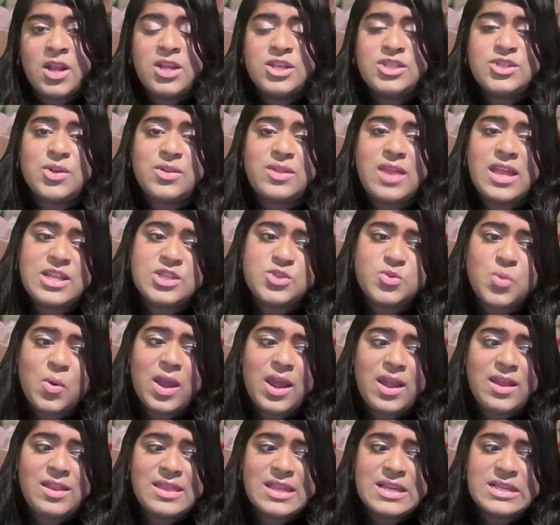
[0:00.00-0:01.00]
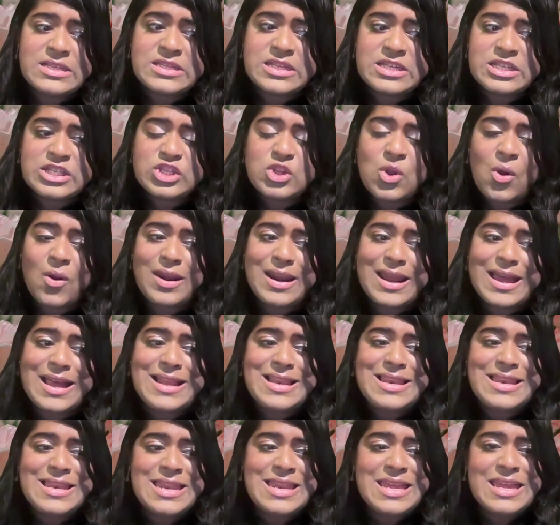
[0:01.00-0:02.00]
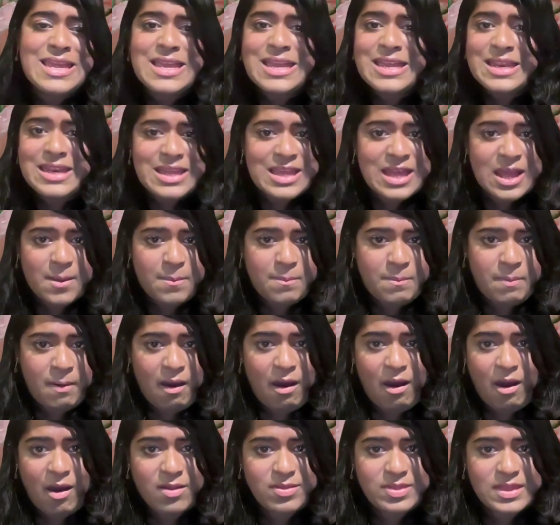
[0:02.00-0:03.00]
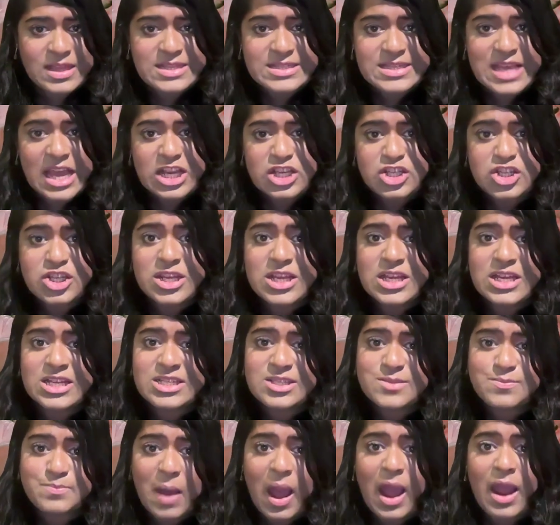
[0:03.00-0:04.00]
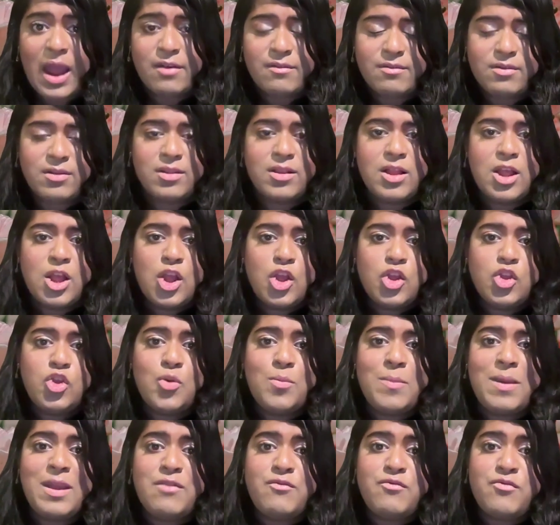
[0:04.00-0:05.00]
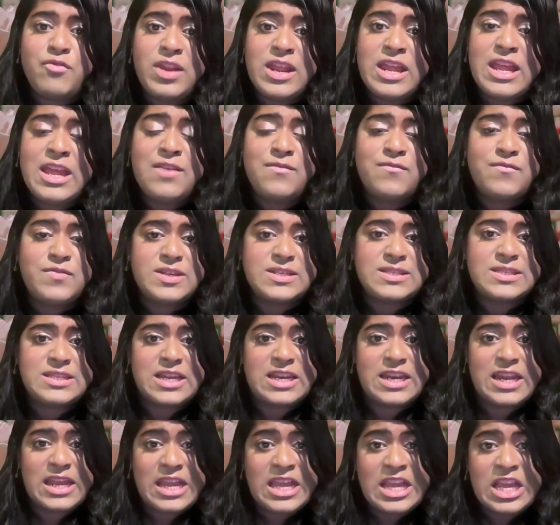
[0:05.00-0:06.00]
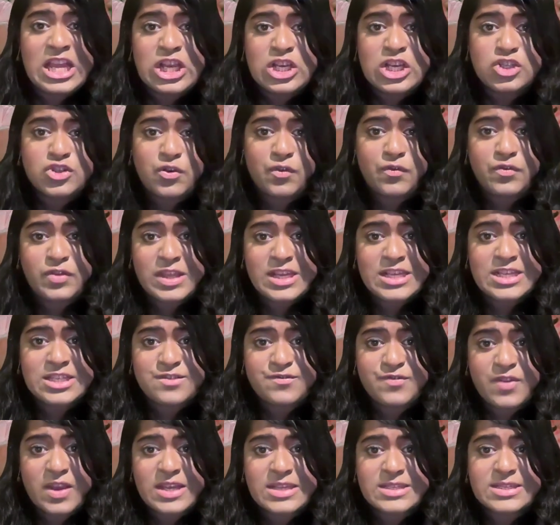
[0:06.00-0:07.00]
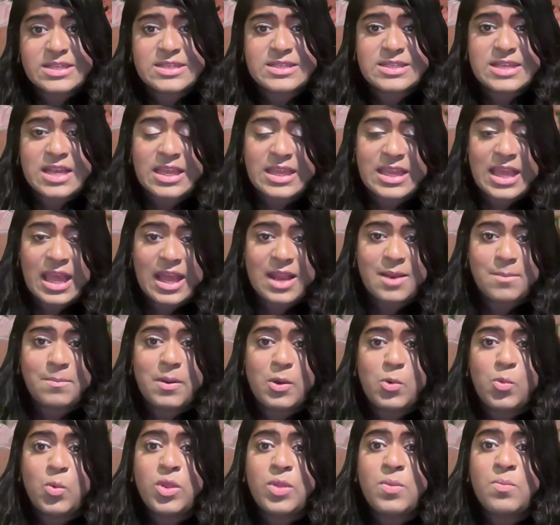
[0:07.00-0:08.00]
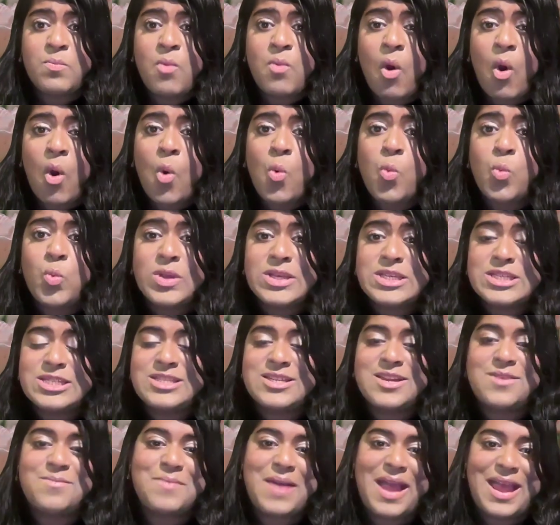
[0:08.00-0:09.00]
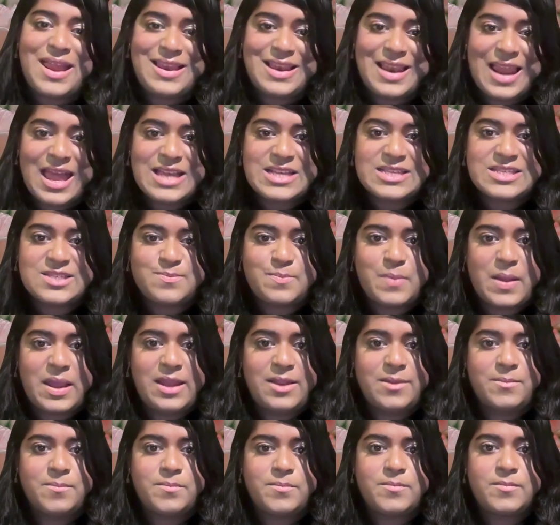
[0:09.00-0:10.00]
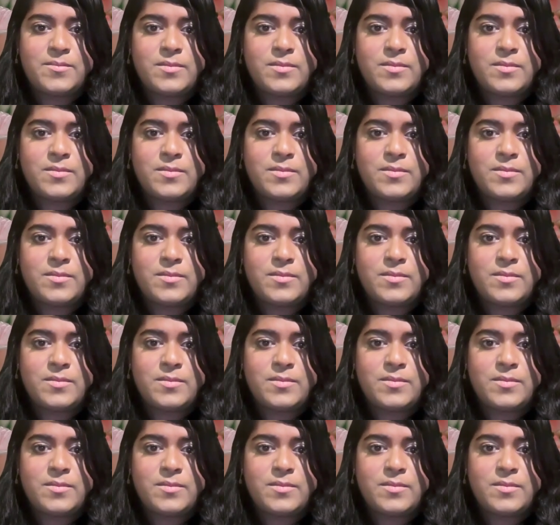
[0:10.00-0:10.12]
So that's why this is not a linear path. It's actually a spiral. You may revisit each of these phases again, but with more wisdom and less pain.